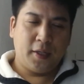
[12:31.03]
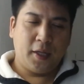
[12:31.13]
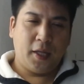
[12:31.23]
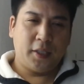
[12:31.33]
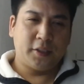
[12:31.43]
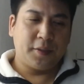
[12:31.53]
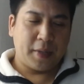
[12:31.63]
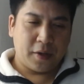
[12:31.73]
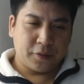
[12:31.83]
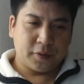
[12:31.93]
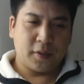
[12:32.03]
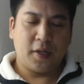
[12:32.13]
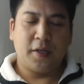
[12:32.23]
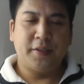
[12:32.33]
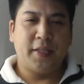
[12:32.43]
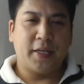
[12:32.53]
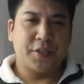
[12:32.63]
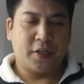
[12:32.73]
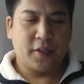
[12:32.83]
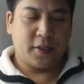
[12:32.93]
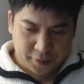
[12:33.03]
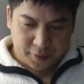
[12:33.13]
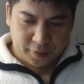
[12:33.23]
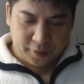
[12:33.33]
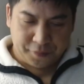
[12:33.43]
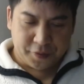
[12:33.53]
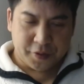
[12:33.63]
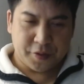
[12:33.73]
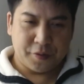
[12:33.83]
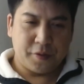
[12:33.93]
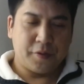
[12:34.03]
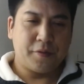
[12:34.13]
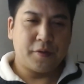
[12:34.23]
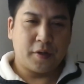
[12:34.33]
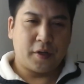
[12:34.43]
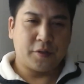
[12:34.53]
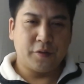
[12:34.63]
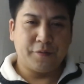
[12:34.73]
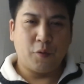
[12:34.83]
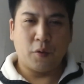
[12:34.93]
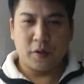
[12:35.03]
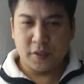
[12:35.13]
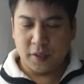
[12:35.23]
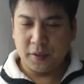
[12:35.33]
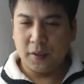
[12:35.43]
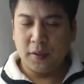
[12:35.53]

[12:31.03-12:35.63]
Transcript: It's about addiction. If you just are too focused on